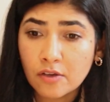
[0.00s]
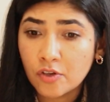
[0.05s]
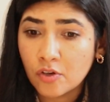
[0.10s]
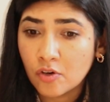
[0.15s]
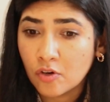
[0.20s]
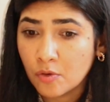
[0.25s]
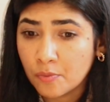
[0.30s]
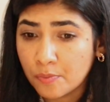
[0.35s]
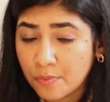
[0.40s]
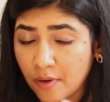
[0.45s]

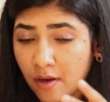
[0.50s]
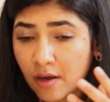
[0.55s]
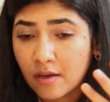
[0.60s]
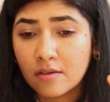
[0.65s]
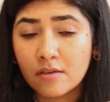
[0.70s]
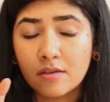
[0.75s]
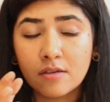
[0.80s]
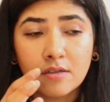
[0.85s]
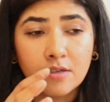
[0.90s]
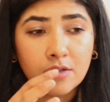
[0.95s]
your
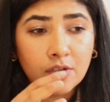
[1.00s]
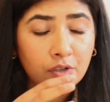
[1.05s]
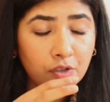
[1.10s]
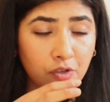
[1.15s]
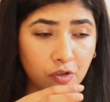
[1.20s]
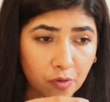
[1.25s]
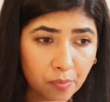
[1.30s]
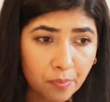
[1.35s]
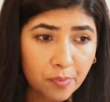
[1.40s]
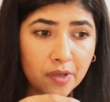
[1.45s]
partner,
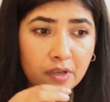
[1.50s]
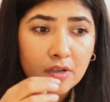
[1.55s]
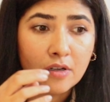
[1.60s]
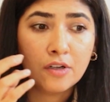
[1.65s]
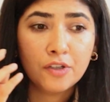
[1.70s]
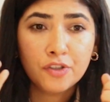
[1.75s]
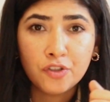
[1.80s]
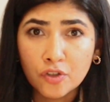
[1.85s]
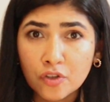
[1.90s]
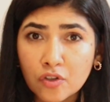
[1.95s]
your
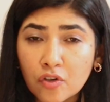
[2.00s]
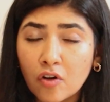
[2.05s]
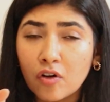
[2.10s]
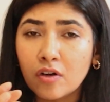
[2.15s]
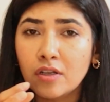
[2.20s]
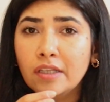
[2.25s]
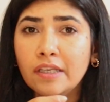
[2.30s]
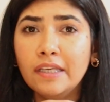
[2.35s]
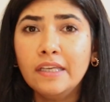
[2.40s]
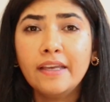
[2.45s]
peer, your
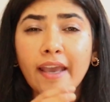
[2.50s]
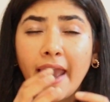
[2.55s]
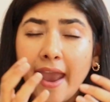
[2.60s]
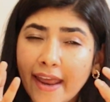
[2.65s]
colleague,